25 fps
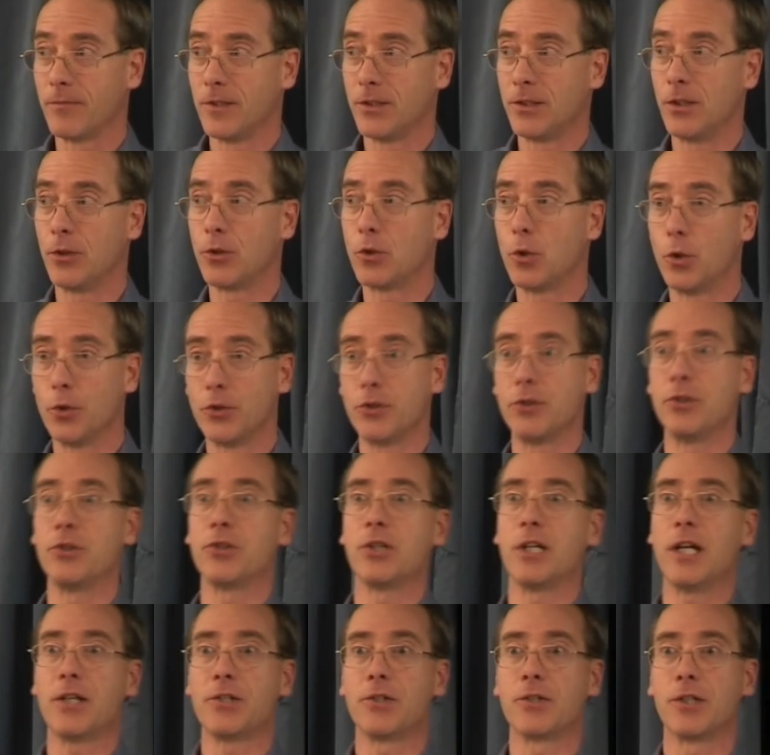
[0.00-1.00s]
So according to
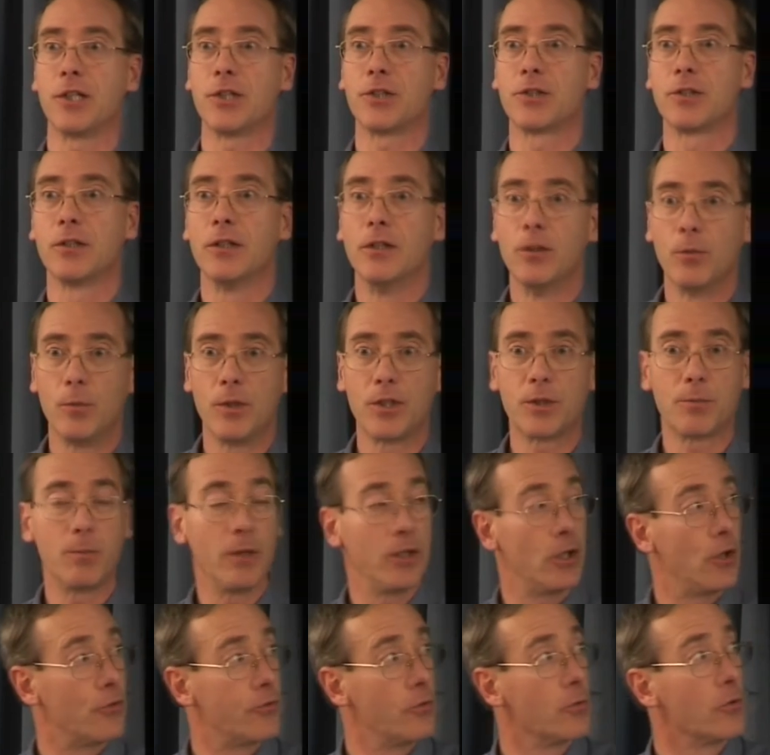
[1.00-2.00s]
the geneticists, we
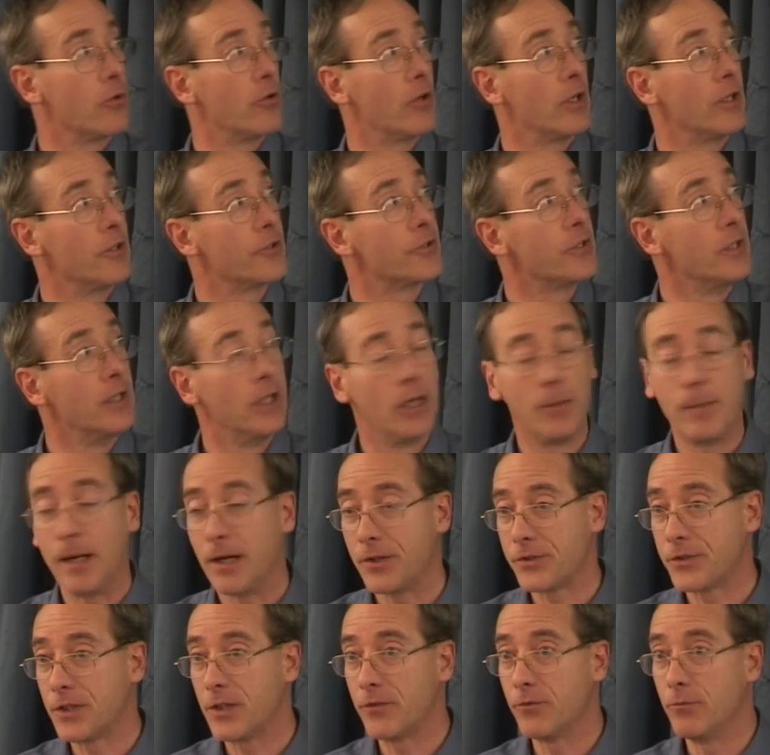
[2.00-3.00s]
split off from gorillas
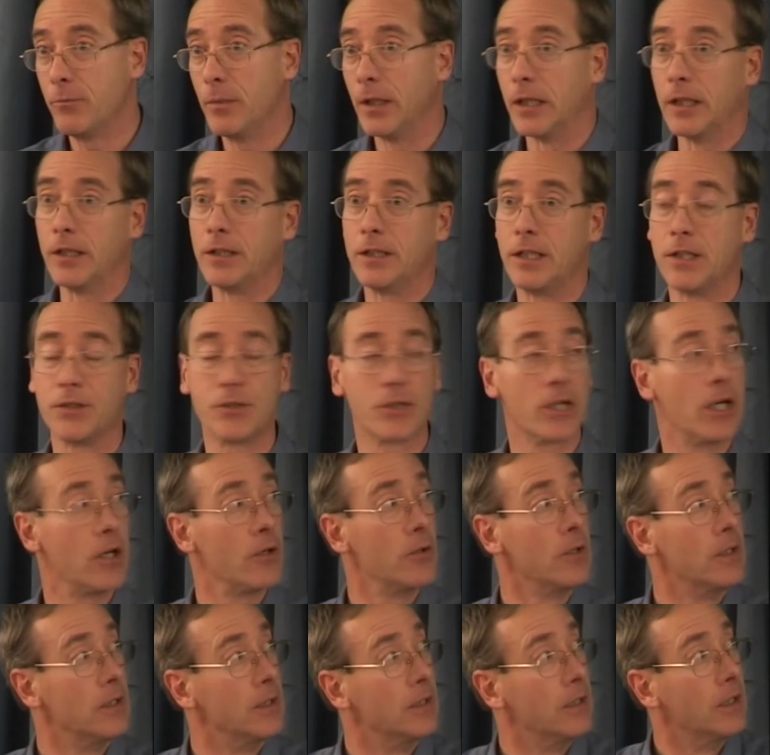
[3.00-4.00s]
about 7 million years
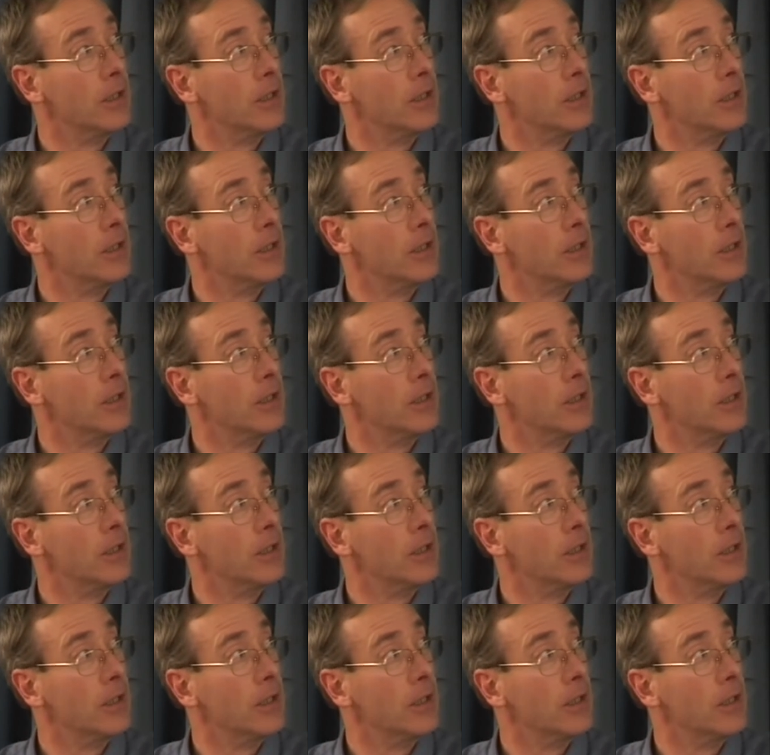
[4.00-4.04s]
ago,